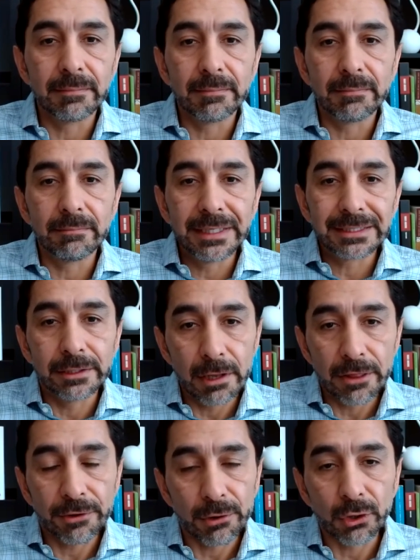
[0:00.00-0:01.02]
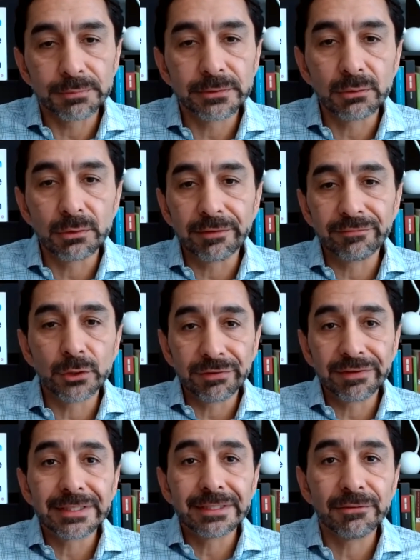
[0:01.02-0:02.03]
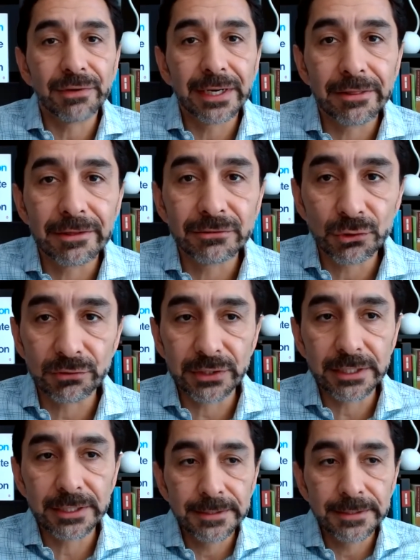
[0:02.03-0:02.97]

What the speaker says: mental health harms that you've identified in the survey?